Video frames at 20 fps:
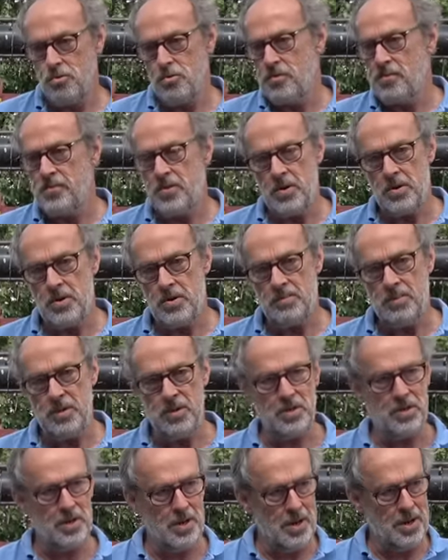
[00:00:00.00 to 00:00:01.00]
All
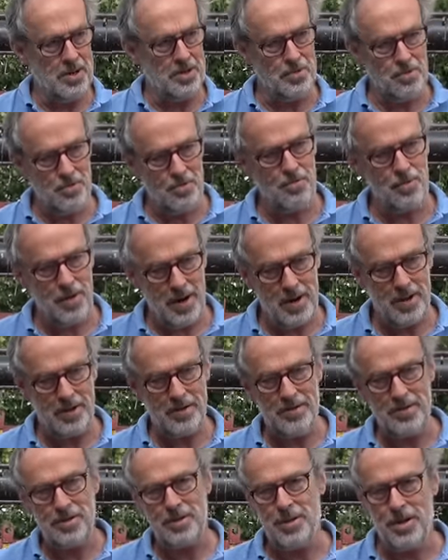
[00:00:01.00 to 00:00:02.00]
farmers all
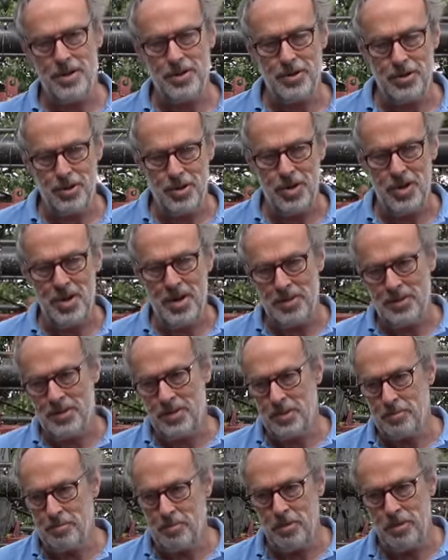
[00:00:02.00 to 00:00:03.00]
round the country are
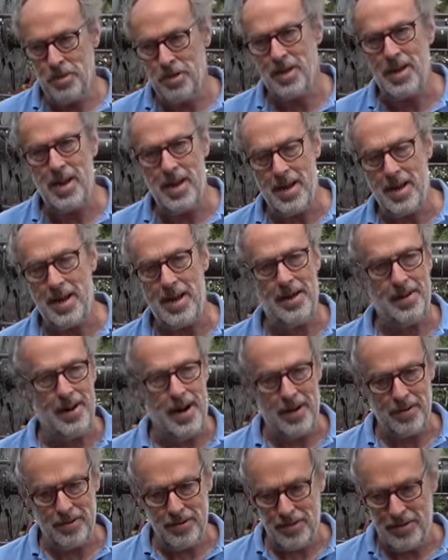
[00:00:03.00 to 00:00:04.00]
just pulling their hair
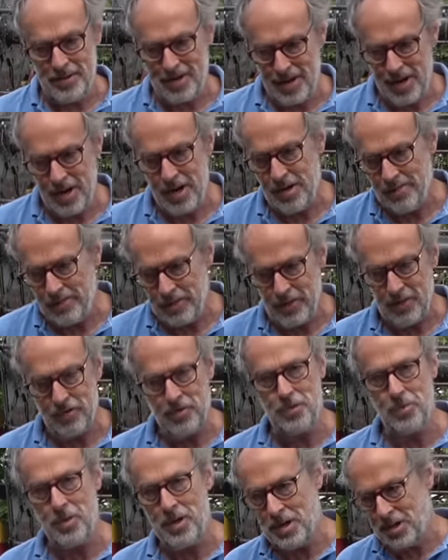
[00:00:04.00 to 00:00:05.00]
out at the harvest
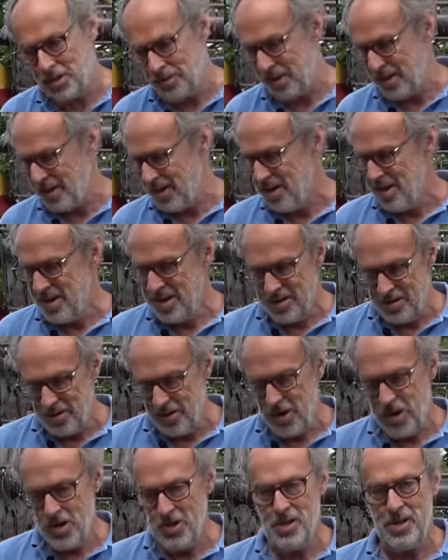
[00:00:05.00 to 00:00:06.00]
of 2020.
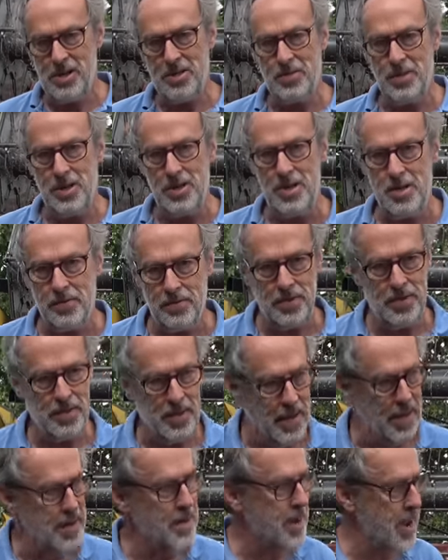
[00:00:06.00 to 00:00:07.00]
Not only is there nothing
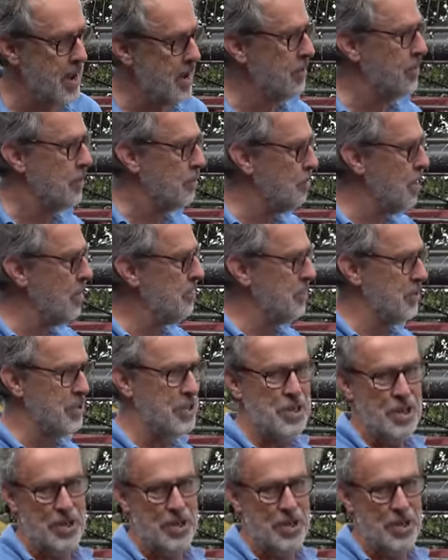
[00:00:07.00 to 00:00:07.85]
there, now the weather's